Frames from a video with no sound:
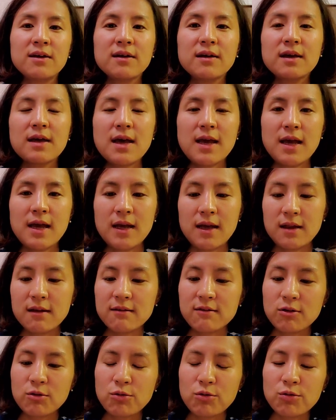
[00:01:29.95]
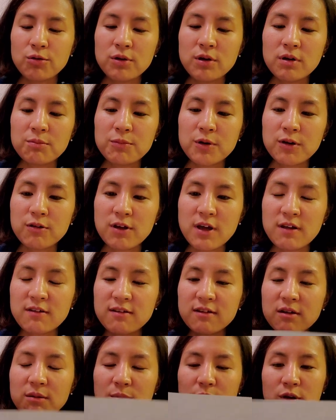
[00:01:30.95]
Okay, so
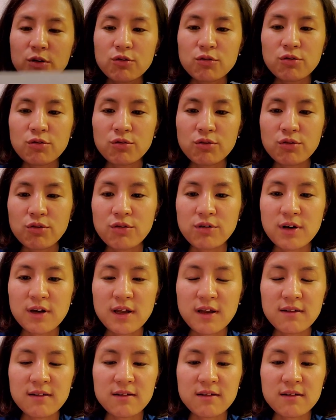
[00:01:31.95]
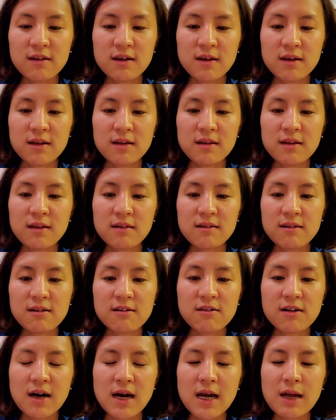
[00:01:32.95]
quiz number 2, list and
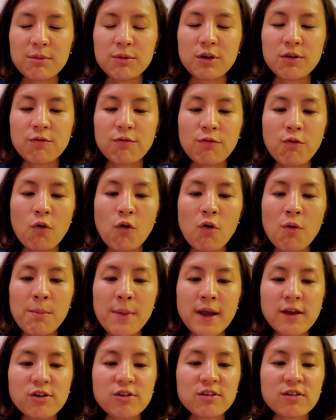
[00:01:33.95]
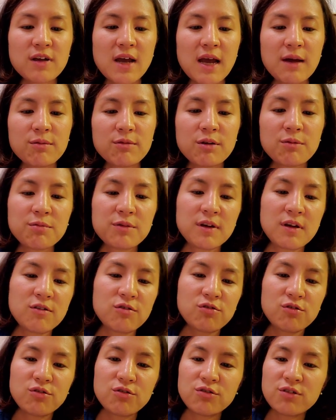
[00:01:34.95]
describe the 4 major types of
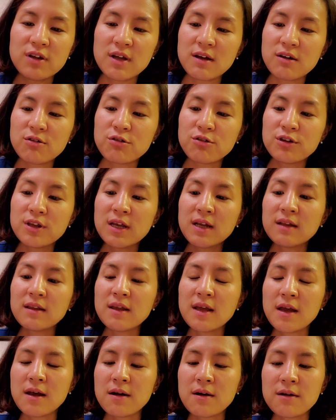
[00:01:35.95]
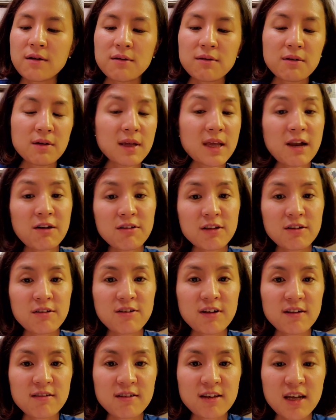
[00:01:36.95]
tissues, including their
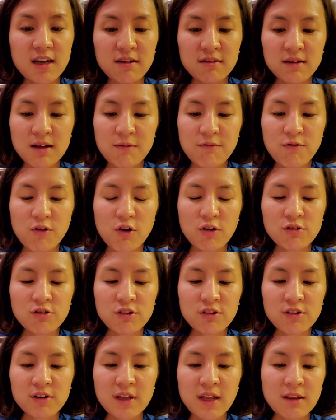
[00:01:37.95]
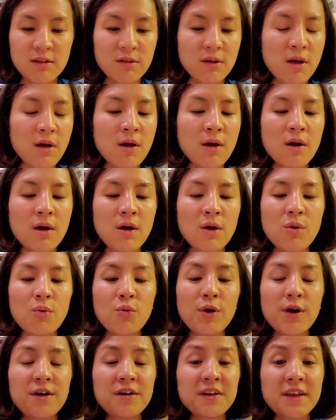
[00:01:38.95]
characteristics and function and
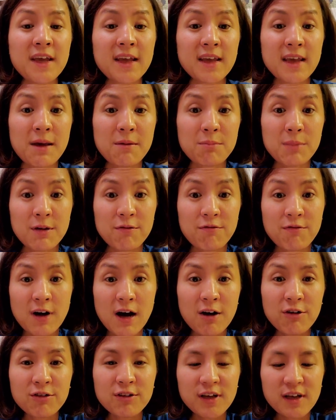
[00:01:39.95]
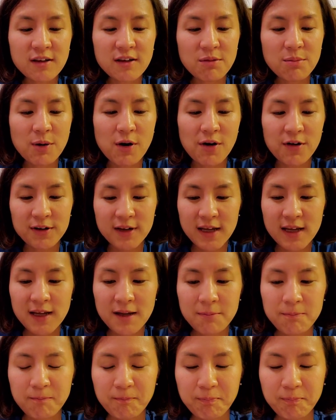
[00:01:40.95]
where they can be found in the body.